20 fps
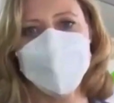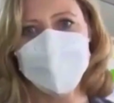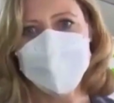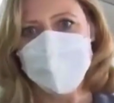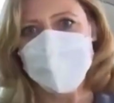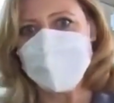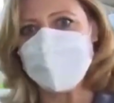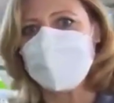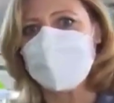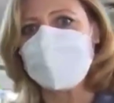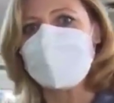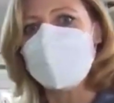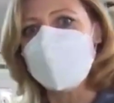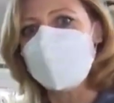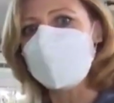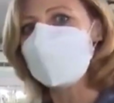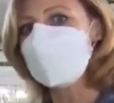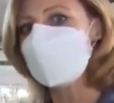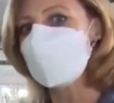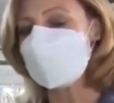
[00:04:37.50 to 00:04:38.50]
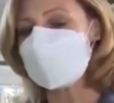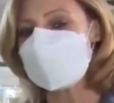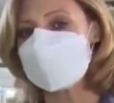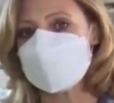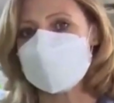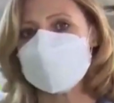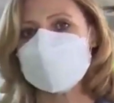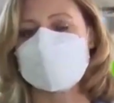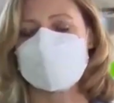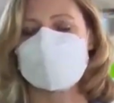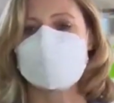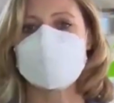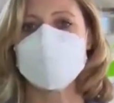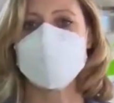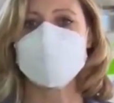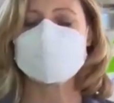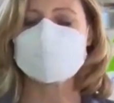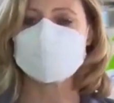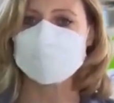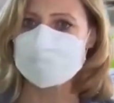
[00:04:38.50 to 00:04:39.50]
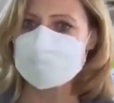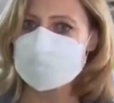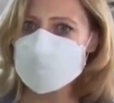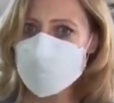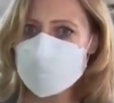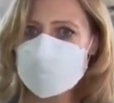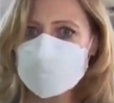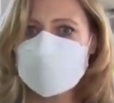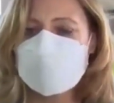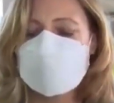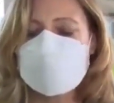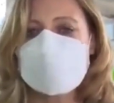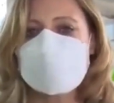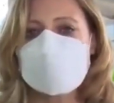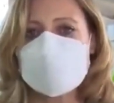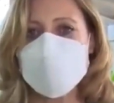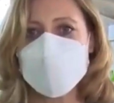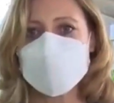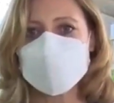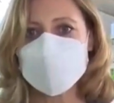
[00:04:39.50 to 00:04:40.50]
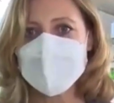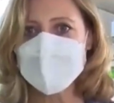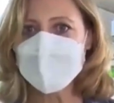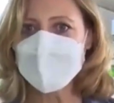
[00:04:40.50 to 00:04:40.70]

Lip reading: can be reported on the same day. So that's